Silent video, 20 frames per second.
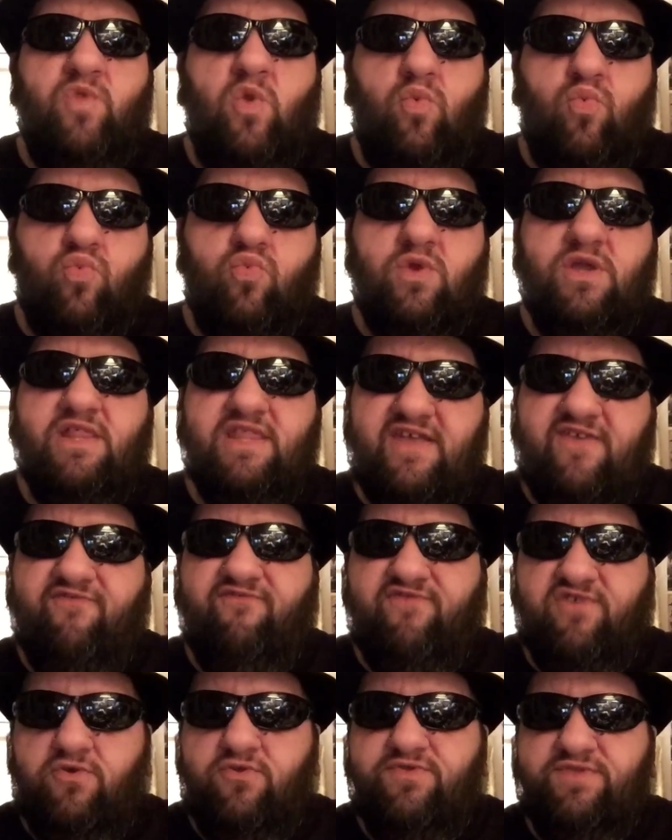really
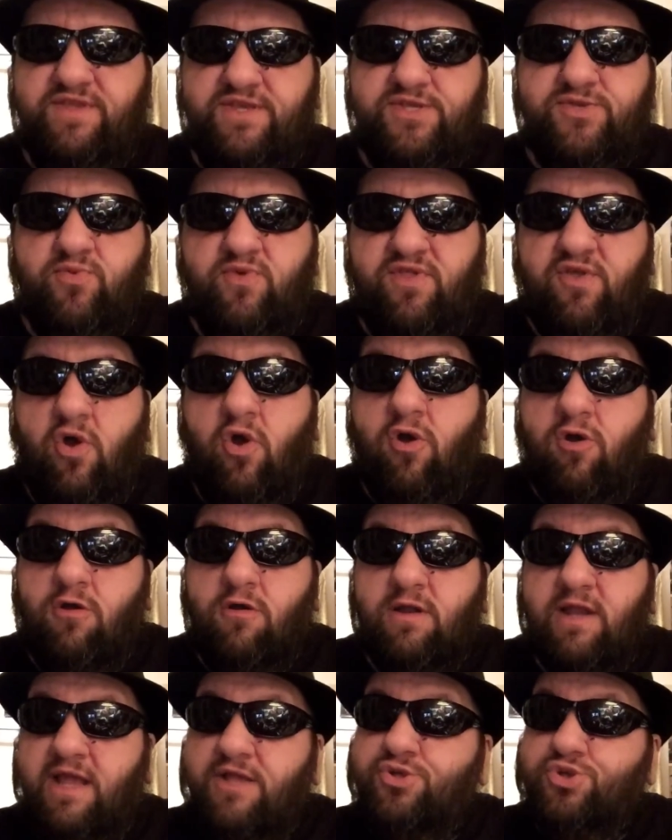filled this with
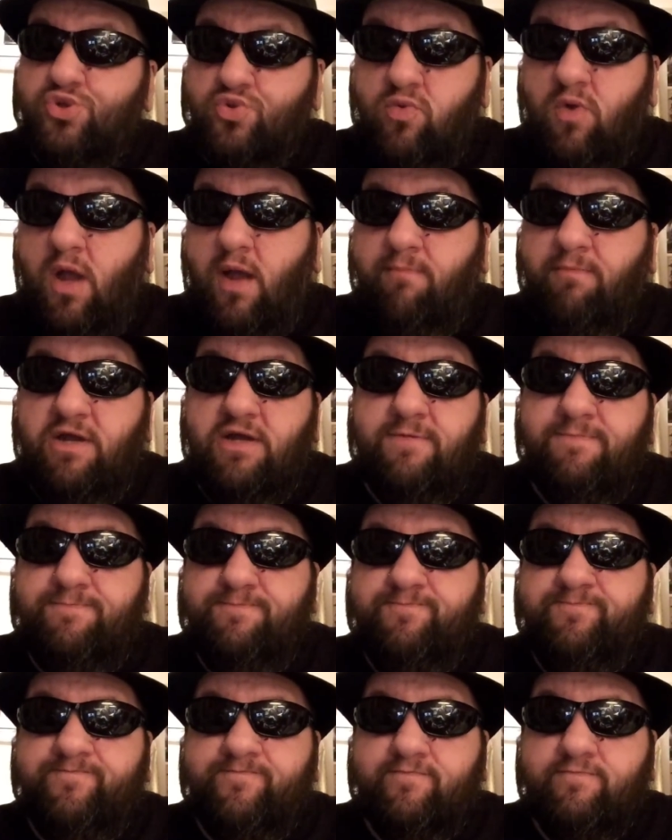heart and drama,
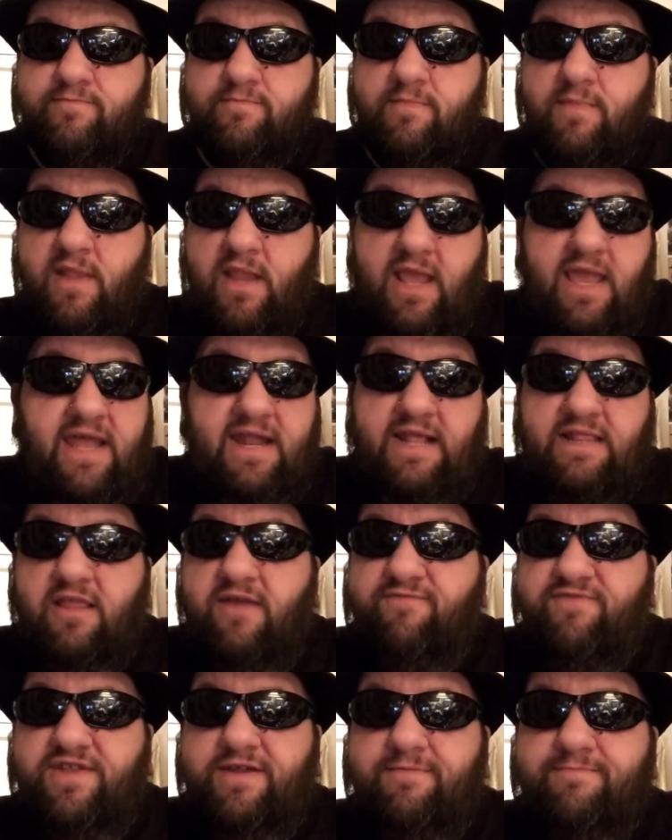and I
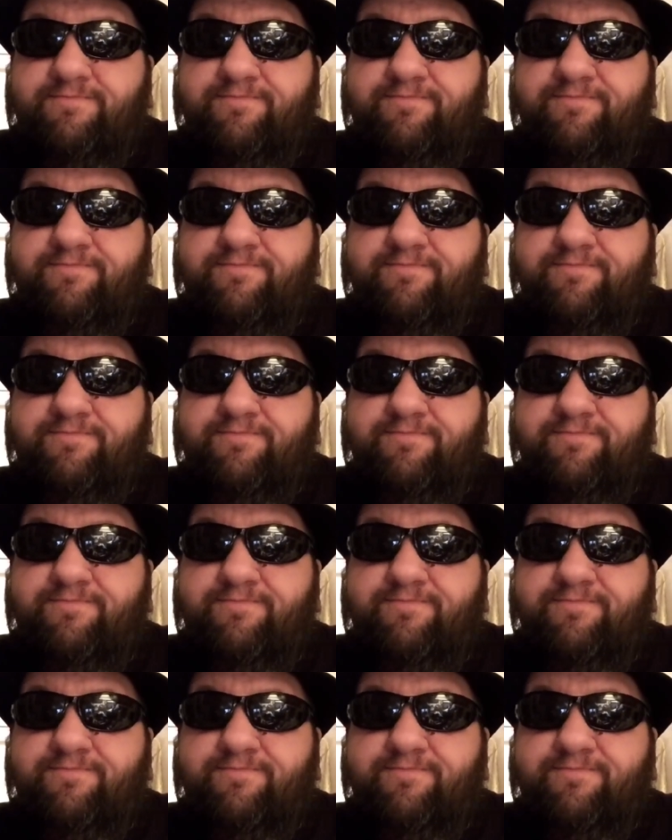loved it.